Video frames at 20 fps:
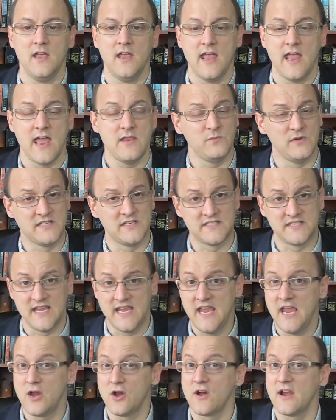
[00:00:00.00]
And we
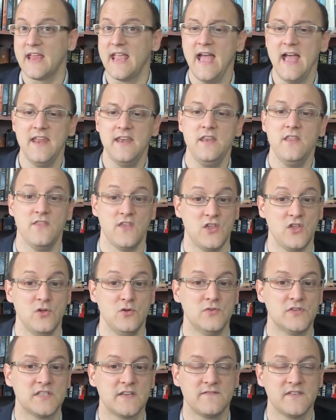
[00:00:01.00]
see here again the
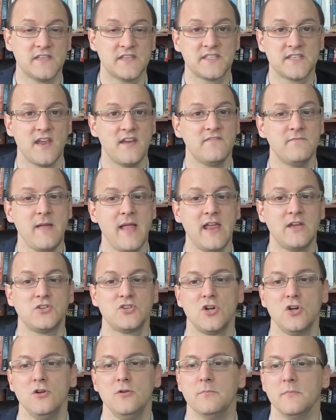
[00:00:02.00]
use of the Son of Man
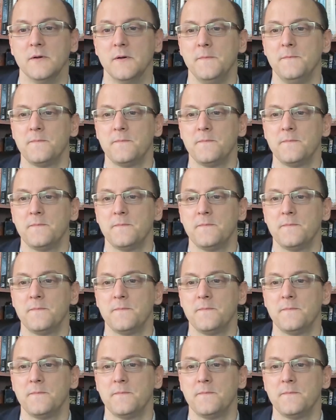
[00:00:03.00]
term.